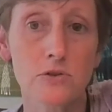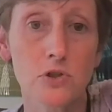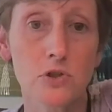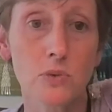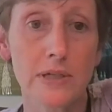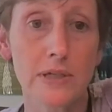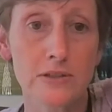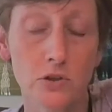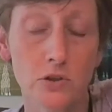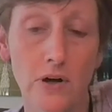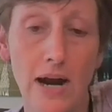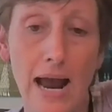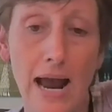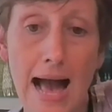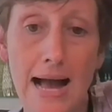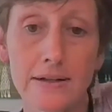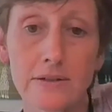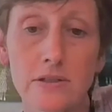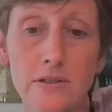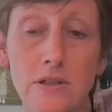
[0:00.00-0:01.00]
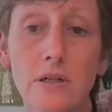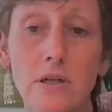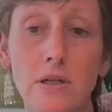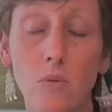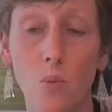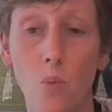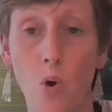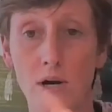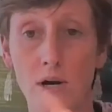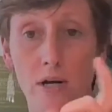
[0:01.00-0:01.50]
to interact
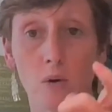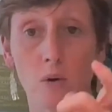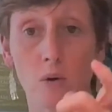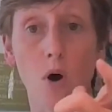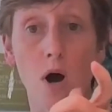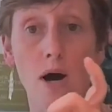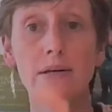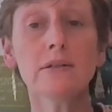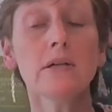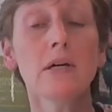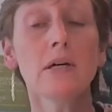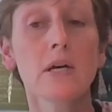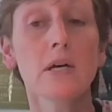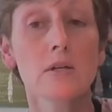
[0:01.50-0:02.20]
one-on-one.